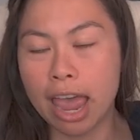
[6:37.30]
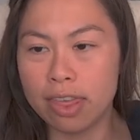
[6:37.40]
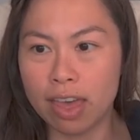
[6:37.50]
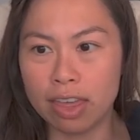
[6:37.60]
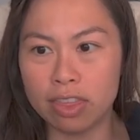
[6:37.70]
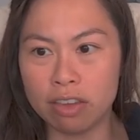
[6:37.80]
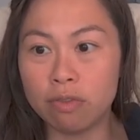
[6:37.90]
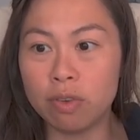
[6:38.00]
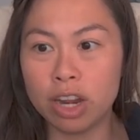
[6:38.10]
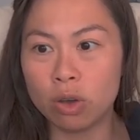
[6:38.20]
And then the
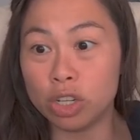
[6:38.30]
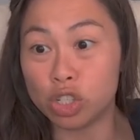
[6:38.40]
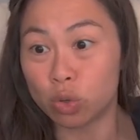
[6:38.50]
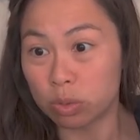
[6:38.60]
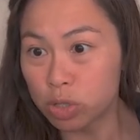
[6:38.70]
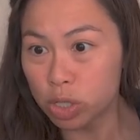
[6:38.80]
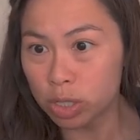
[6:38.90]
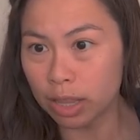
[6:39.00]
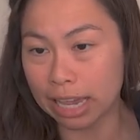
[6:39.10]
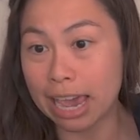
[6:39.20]
video
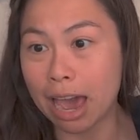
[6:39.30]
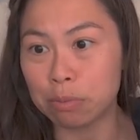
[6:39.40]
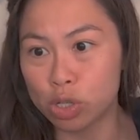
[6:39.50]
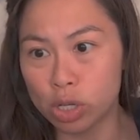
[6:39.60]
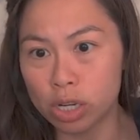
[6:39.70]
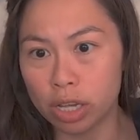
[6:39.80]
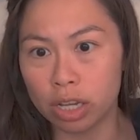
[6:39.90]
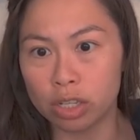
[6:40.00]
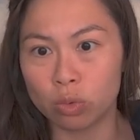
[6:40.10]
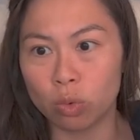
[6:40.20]
description, the caption
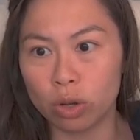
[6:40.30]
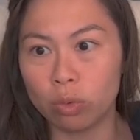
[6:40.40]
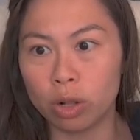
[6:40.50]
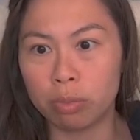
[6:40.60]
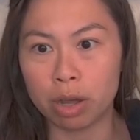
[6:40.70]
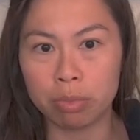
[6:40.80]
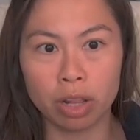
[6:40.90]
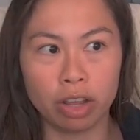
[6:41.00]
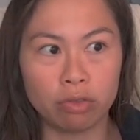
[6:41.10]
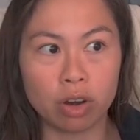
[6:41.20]
is what will
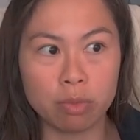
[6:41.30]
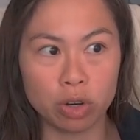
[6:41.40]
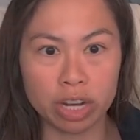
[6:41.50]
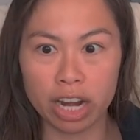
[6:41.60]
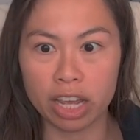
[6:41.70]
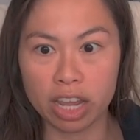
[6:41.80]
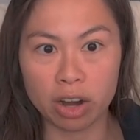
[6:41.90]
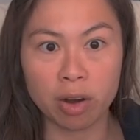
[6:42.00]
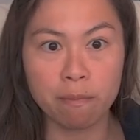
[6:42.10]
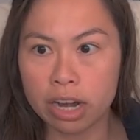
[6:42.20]
populate from your data
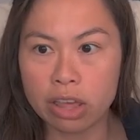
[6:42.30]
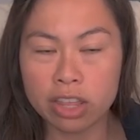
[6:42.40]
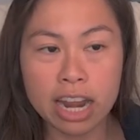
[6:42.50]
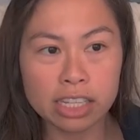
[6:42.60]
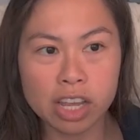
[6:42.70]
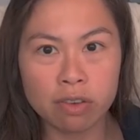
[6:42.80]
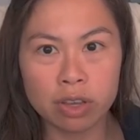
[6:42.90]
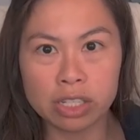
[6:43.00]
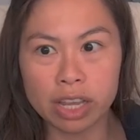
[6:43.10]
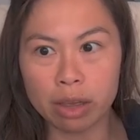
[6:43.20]
here. Now, the next set of
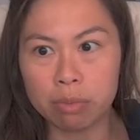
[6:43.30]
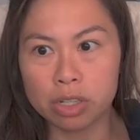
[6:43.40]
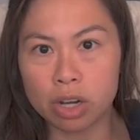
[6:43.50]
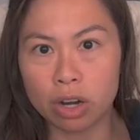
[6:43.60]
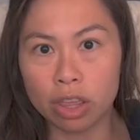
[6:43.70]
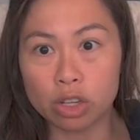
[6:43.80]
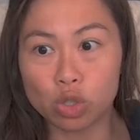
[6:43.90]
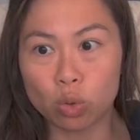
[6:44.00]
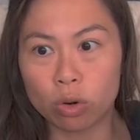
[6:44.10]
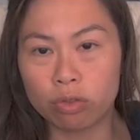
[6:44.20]
examples are the
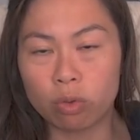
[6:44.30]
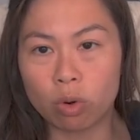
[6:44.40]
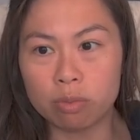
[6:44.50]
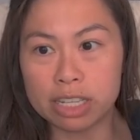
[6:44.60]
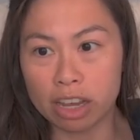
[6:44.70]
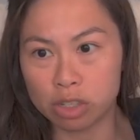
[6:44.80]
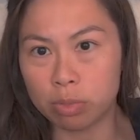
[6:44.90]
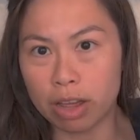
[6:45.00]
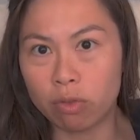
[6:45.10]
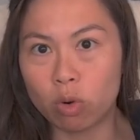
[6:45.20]
short form text
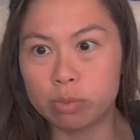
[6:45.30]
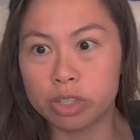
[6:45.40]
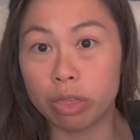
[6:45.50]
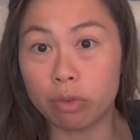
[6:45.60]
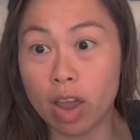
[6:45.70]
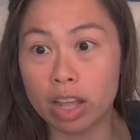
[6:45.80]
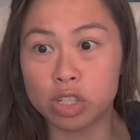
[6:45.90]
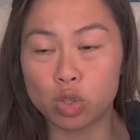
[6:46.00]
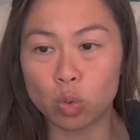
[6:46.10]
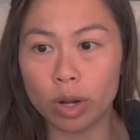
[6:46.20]
platforms
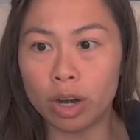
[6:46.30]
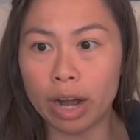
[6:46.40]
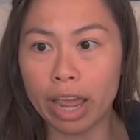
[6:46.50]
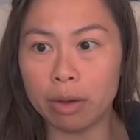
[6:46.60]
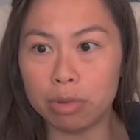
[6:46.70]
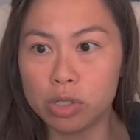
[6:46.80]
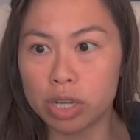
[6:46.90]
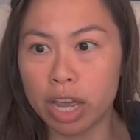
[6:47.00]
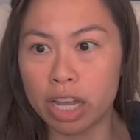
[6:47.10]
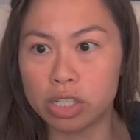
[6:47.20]
Threads, Twitter, and Blue
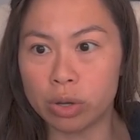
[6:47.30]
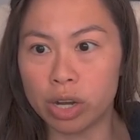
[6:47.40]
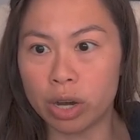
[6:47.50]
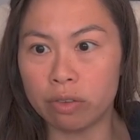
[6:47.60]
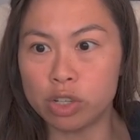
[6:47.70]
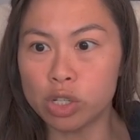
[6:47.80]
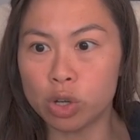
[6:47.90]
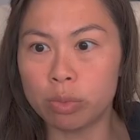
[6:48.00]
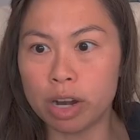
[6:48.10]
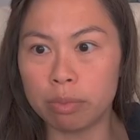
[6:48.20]
Sky. So here I've just
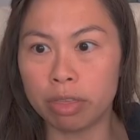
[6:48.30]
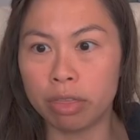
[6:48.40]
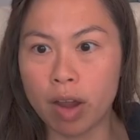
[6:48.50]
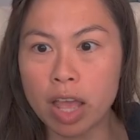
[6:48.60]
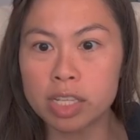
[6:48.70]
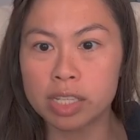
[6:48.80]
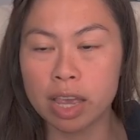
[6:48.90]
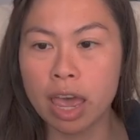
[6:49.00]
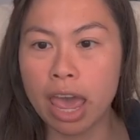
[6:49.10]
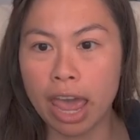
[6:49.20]
opened up Threads.
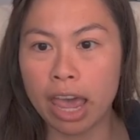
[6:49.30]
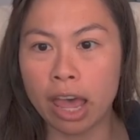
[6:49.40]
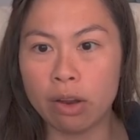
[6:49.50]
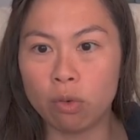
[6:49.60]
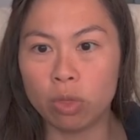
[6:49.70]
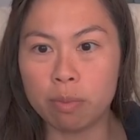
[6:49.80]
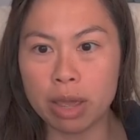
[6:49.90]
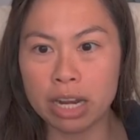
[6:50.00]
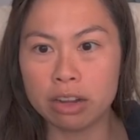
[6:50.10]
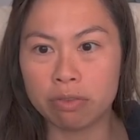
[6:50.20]
And the
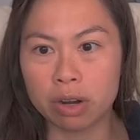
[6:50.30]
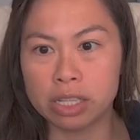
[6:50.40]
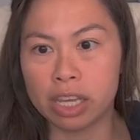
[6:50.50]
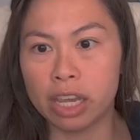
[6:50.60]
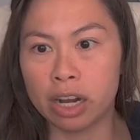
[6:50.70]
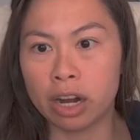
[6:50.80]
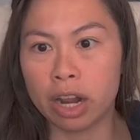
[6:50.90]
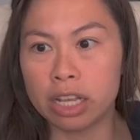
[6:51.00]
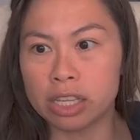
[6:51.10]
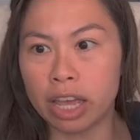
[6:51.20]
main difference here
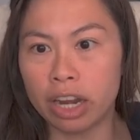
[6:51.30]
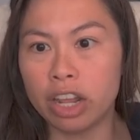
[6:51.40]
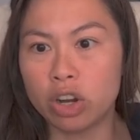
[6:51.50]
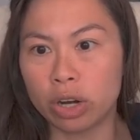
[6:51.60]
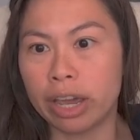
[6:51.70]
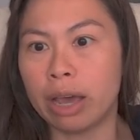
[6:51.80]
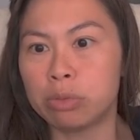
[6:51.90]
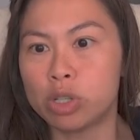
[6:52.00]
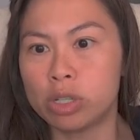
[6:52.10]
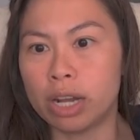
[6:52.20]
is that in your
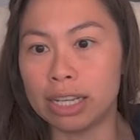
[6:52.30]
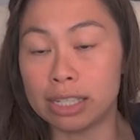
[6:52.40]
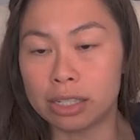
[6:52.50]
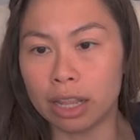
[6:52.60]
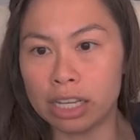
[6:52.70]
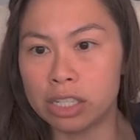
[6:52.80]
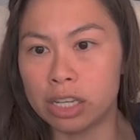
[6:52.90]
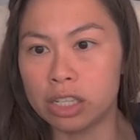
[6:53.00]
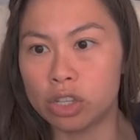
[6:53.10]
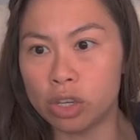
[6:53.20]
caption, I slice
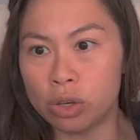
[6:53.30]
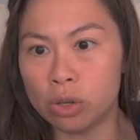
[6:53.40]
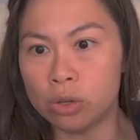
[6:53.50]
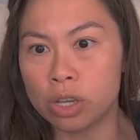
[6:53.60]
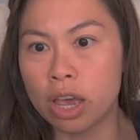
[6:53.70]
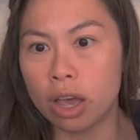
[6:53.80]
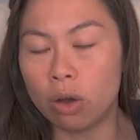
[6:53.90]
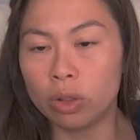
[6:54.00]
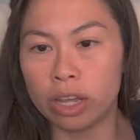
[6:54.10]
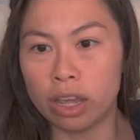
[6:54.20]
it to use
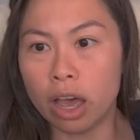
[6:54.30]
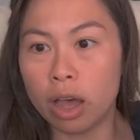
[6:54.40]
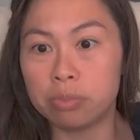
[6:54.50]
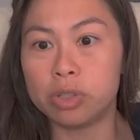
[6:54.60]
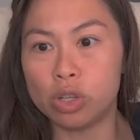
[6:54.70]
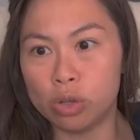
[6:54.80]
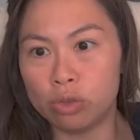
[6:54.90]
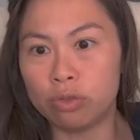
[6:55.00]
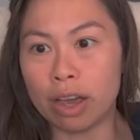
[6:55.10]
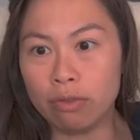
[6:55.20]
only up
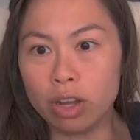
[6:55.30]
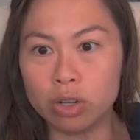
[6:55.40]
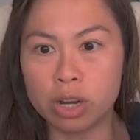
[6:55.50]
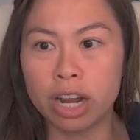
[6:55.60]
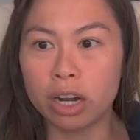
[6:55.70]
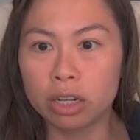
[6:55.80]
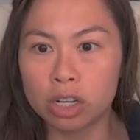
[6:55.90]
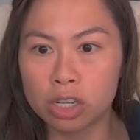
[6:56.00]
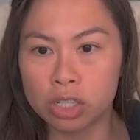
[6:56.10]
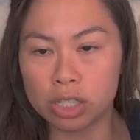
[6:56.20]
to 500
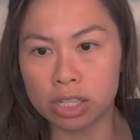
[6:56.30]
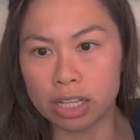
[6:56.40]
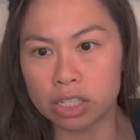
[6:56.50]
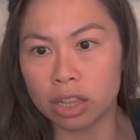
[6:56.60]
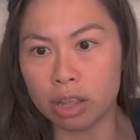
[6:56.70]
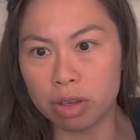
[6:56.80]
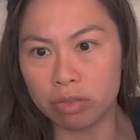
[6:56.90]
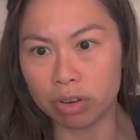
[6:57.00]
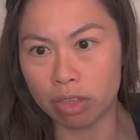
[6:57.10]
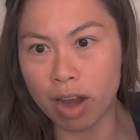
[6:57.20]
characters since that's the
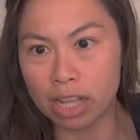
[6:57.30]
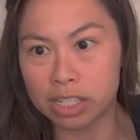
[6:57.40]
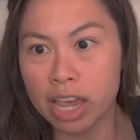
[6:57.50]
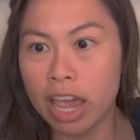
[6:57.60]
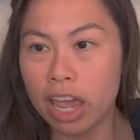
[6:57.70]
limit for Threads.